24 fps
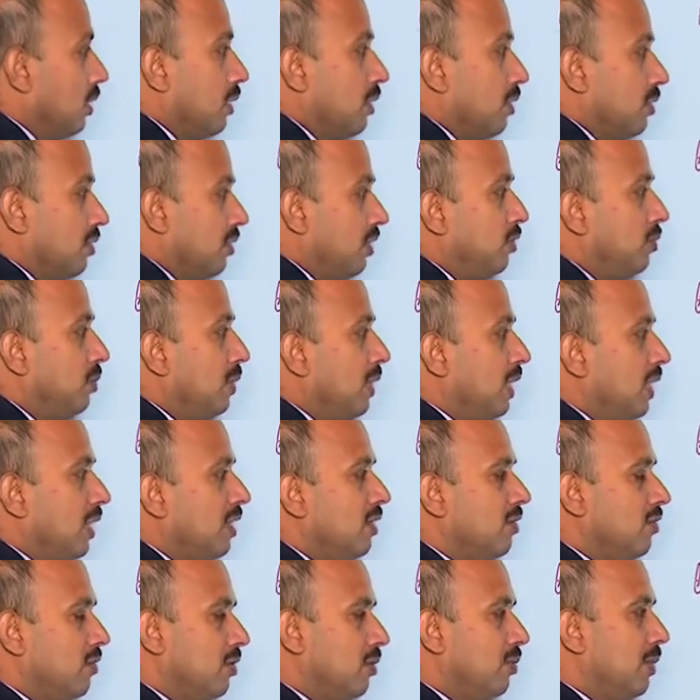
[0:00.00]
Since we get
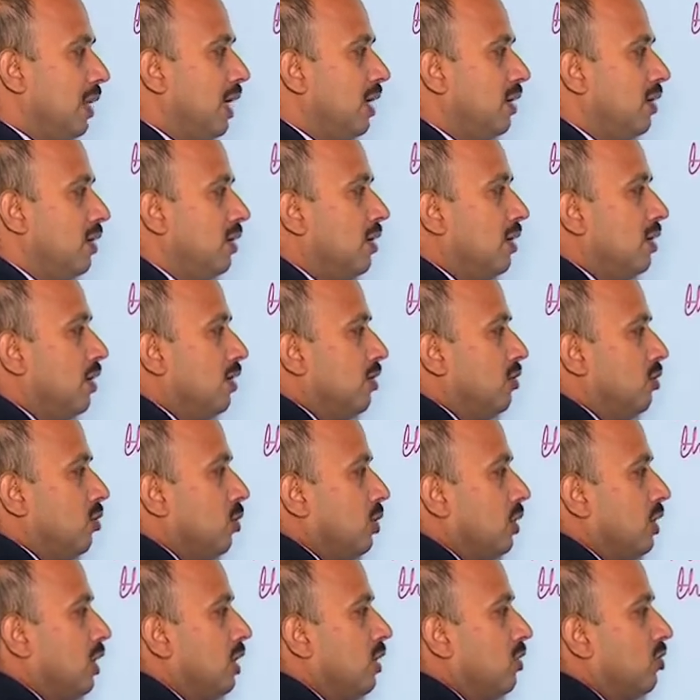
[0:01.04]
a symmetrical, so
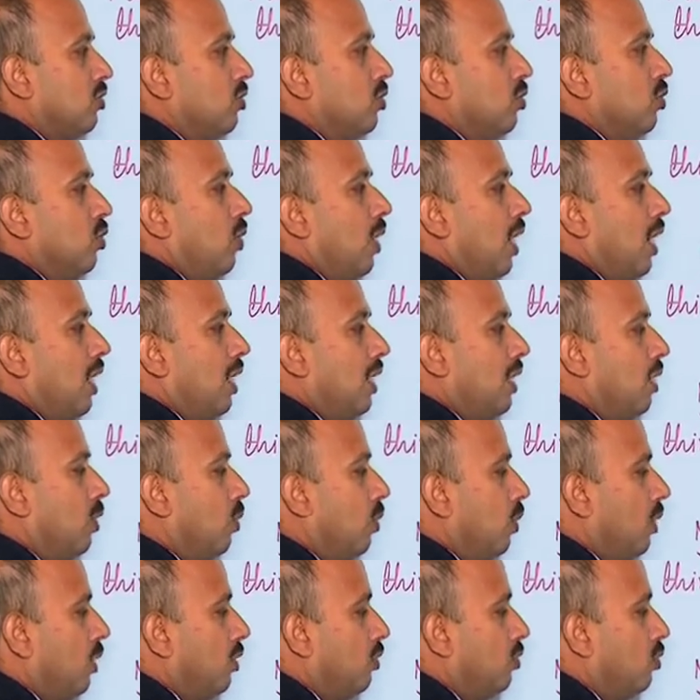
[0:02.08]
these two are
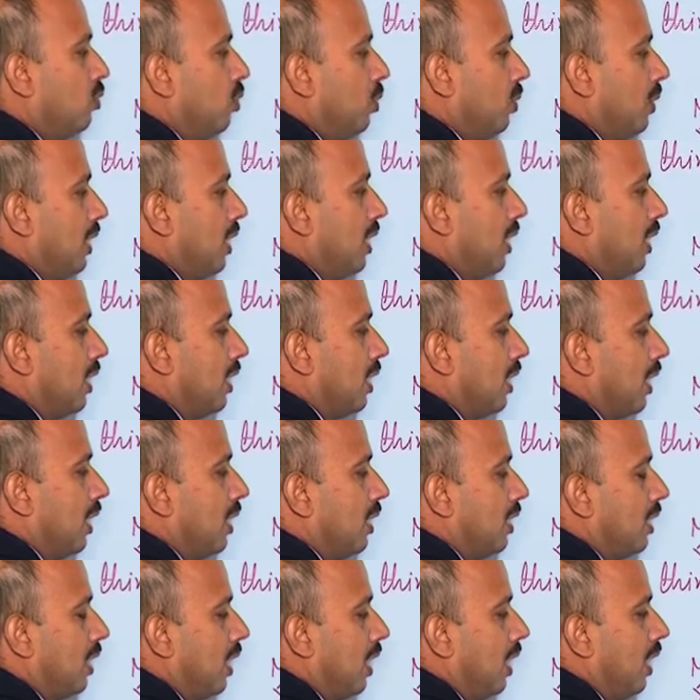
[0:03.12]
equal, so we can
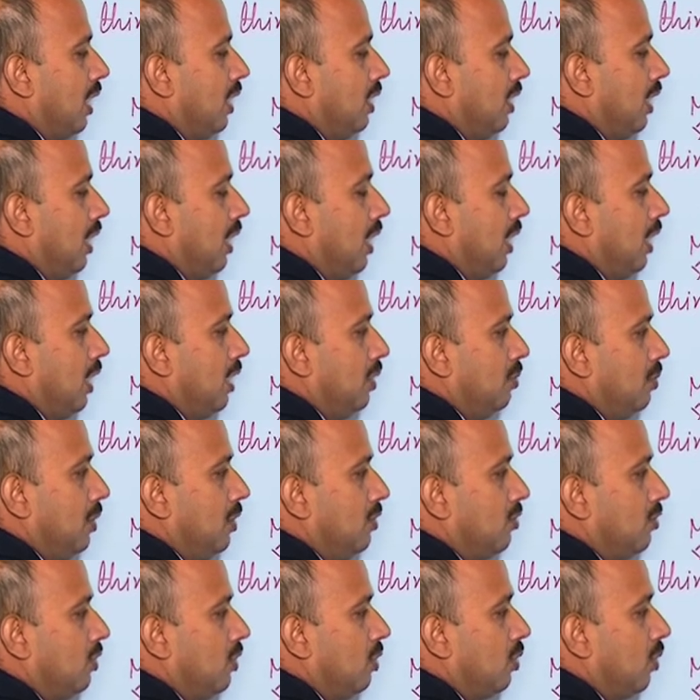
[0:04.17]
write ILM
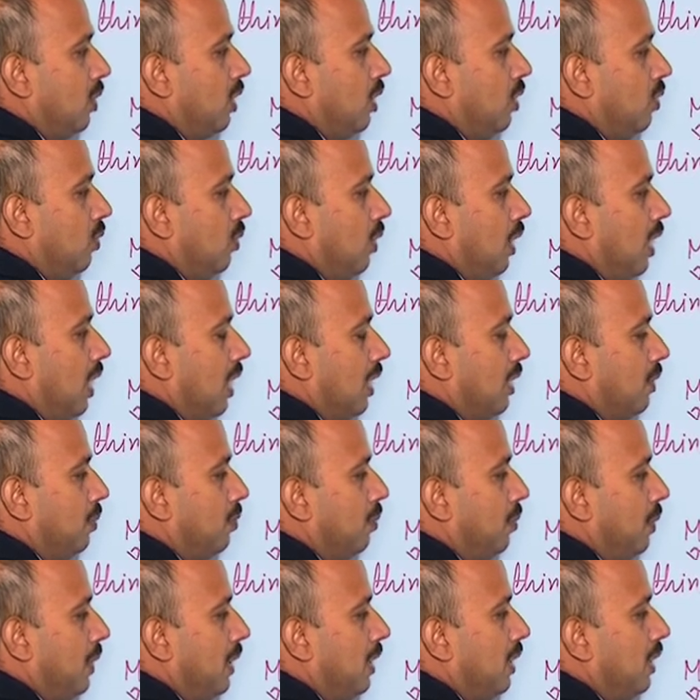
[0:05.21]
is equal to
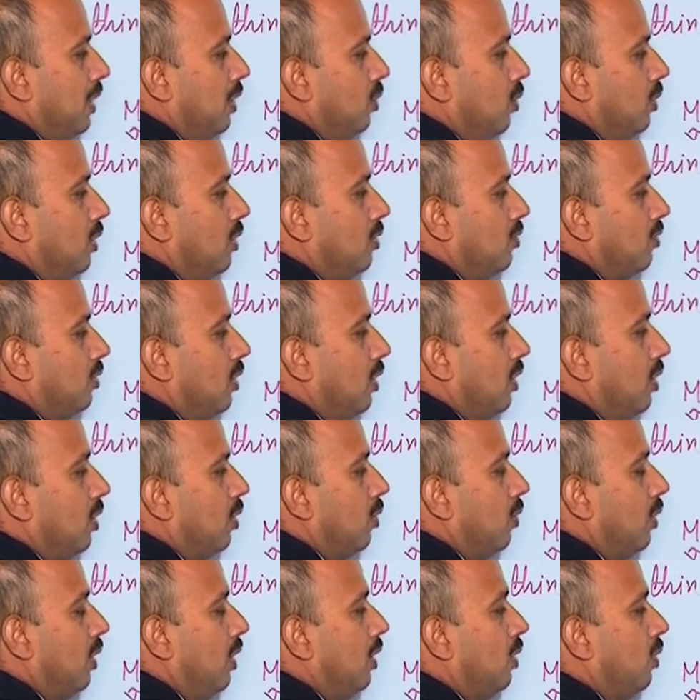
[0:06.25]
IPQ is
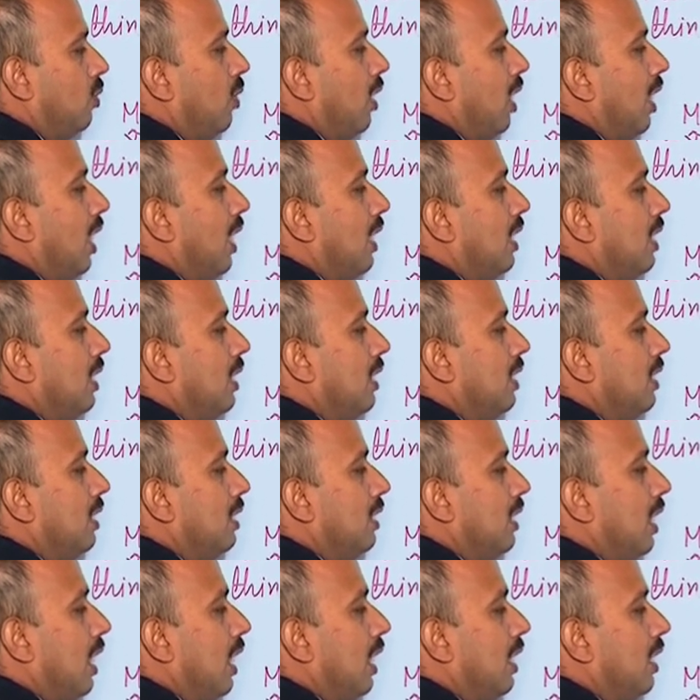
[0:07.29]
equal to
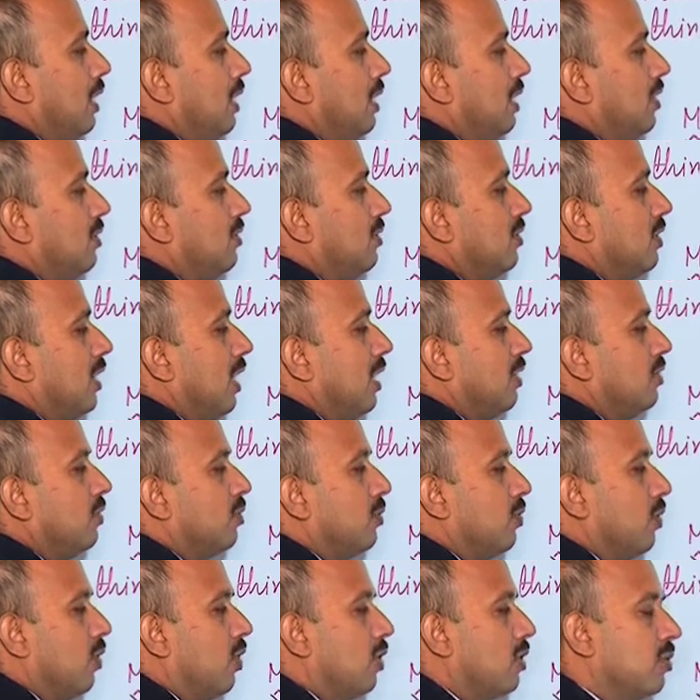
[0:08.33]
ID. ID stands
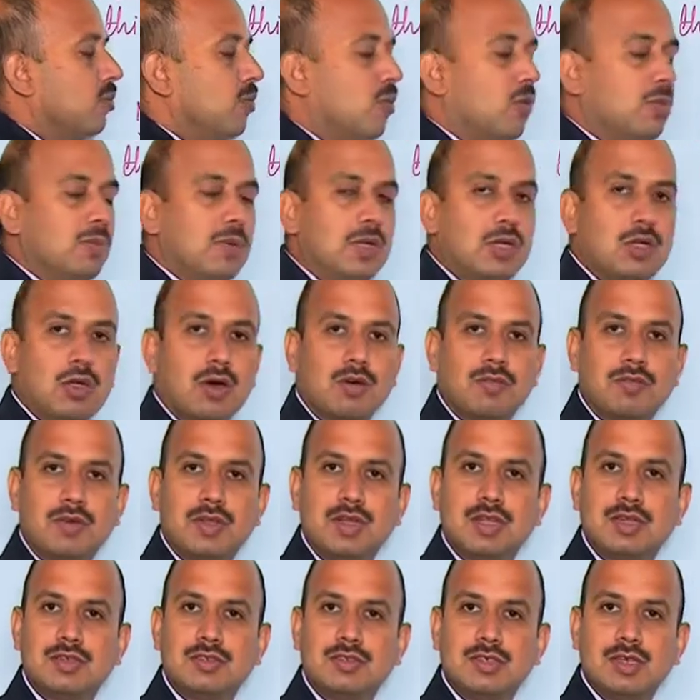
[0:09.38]
for the moment of
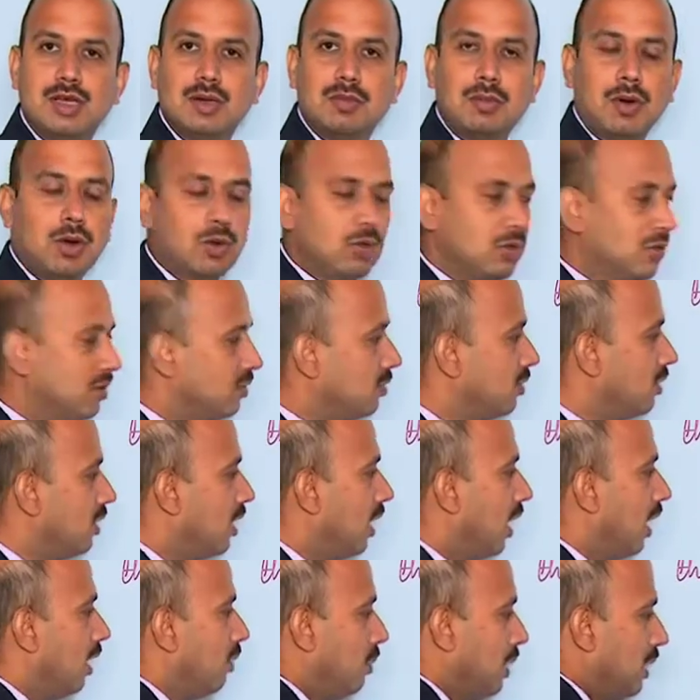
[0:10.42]
inertia about its
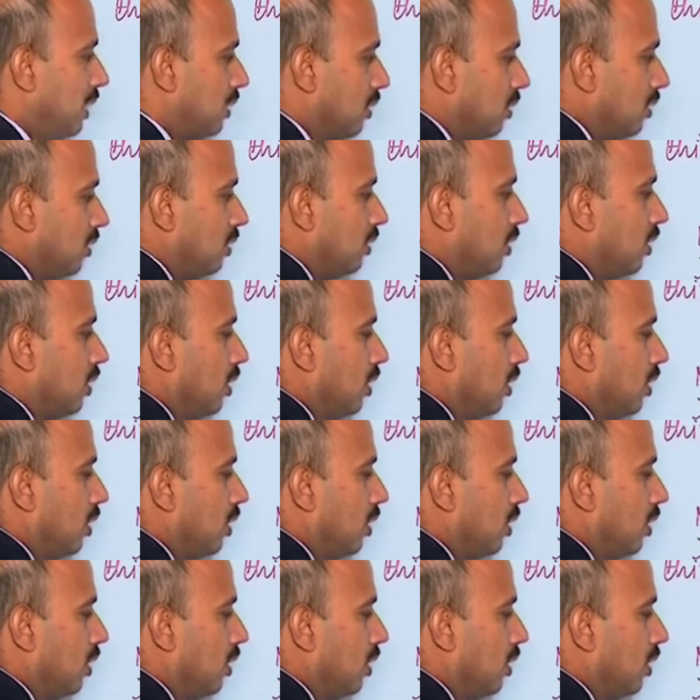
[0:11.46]
diameter.